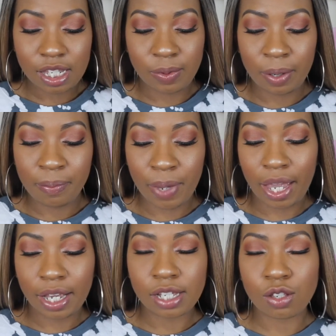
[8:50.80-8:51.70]
sweep
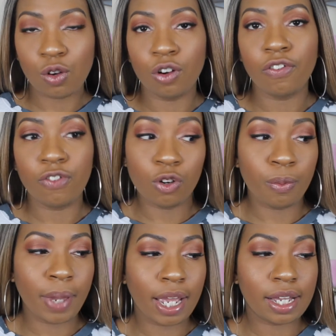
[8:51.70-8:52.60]
bangs or
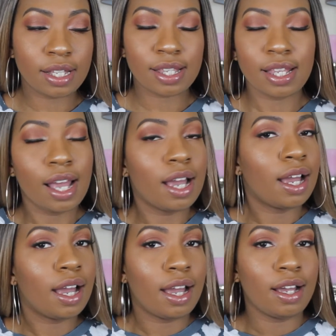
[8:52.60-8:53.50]
full bangs?
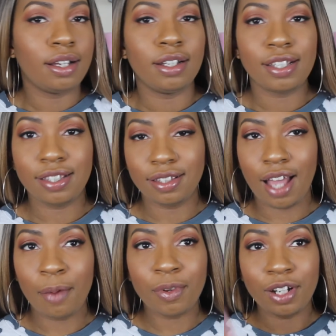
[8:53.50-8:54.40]

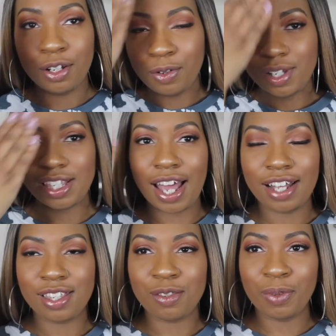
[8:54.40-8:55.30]
I'm going to do a
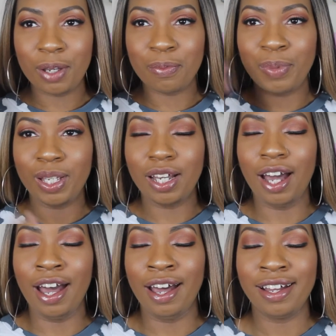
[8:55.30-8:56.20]
side sweep
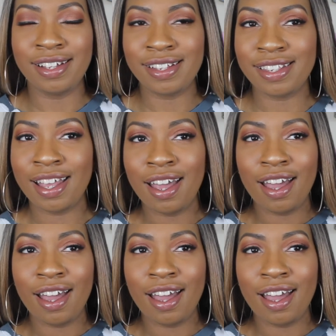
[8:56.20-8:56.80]
because